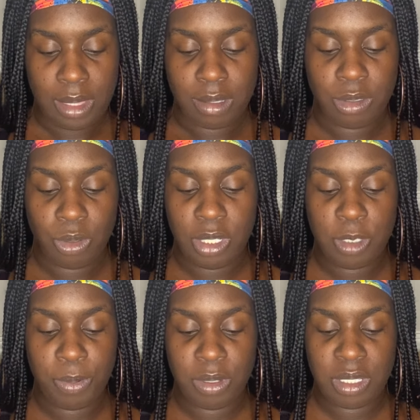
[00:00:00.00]
So
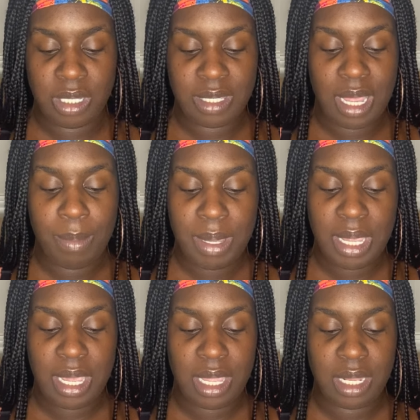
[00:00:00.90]
this person is coming
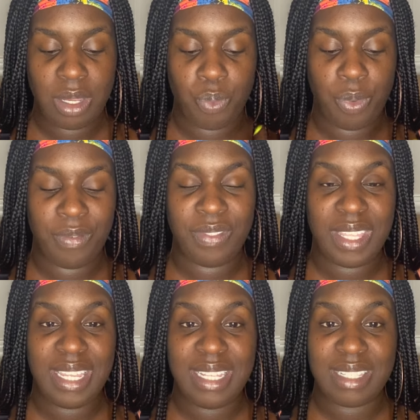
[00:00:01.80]
in with
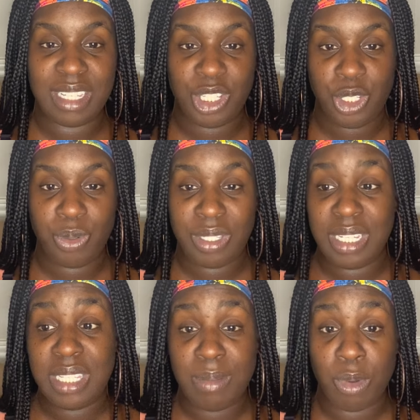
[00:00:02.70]
these issues,
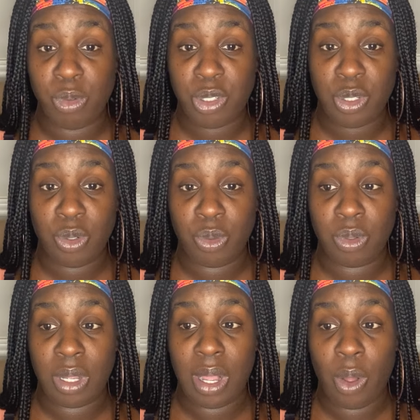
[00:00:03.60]
these emotional,
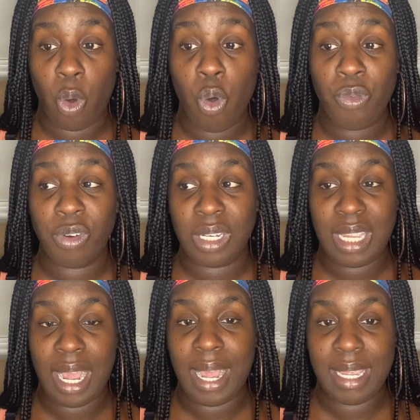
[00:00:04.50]
overly
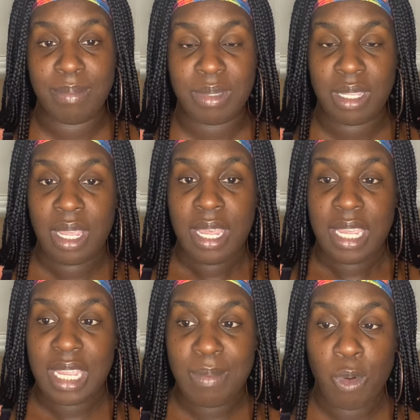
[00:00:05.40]
hyped
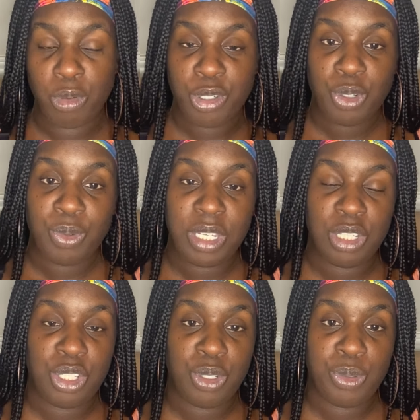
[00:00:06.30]
emotional
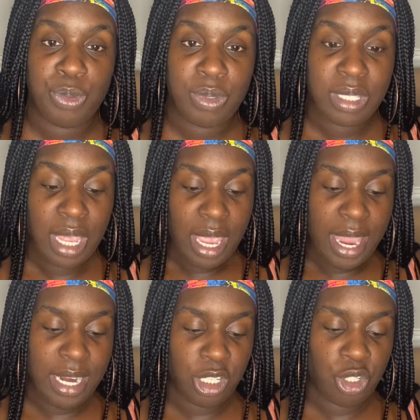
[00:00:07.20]
issues,
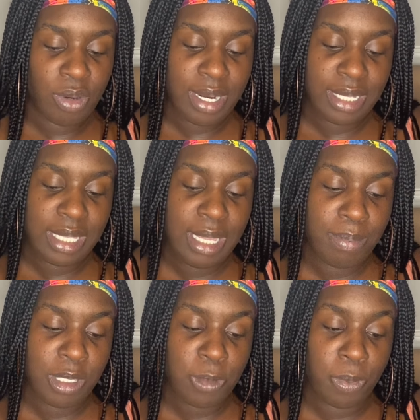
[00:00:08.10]
and is trying to
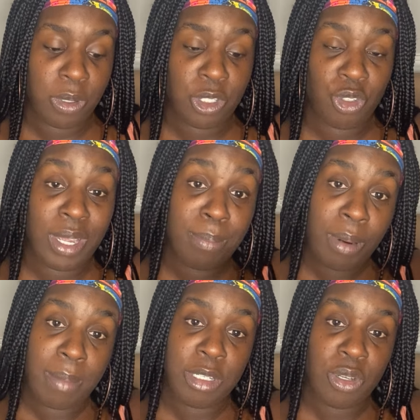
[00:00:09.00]
keep this person,
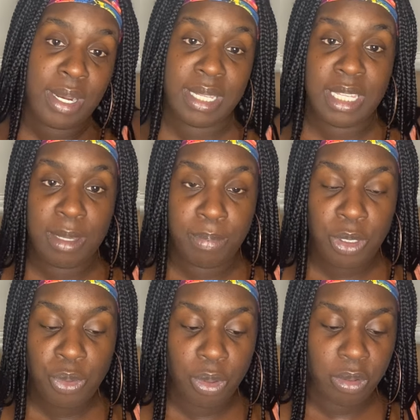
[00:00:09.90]
probably trying to keep
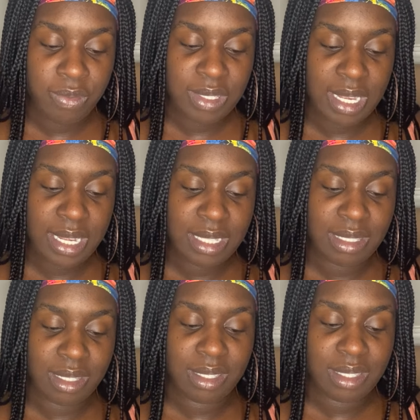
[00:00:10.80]
you, earth
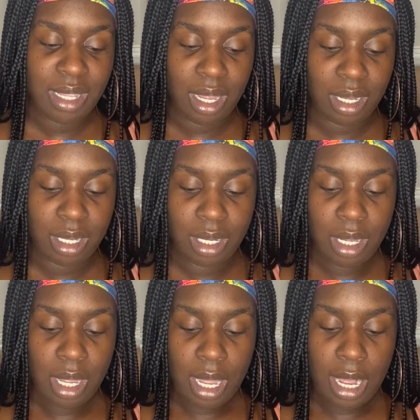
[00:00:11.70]
signs, stuck,
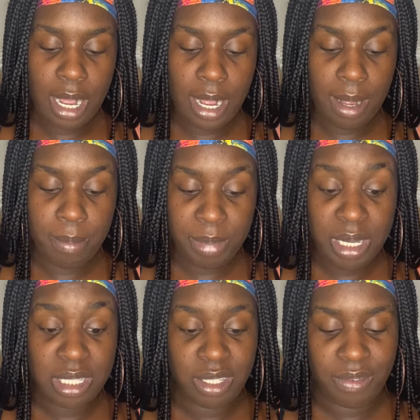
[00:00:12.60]

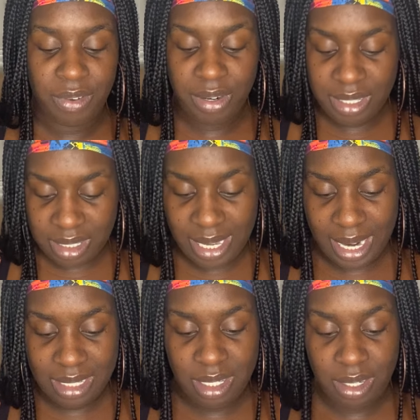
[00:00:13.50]
because they're very, like
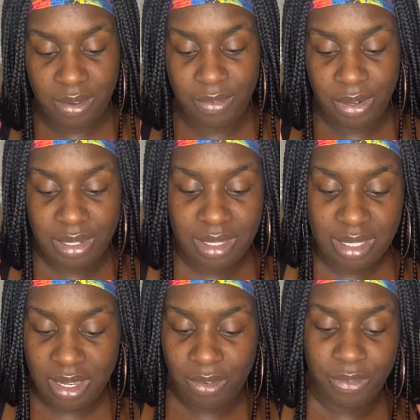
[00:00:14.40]
I said, they're very
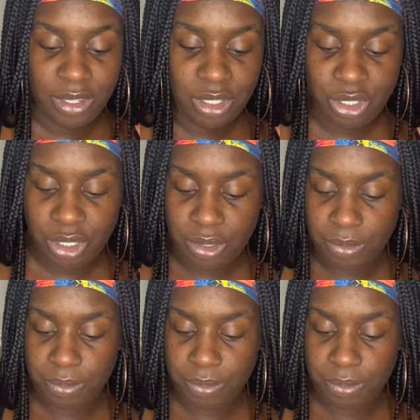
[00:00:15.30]
selfish.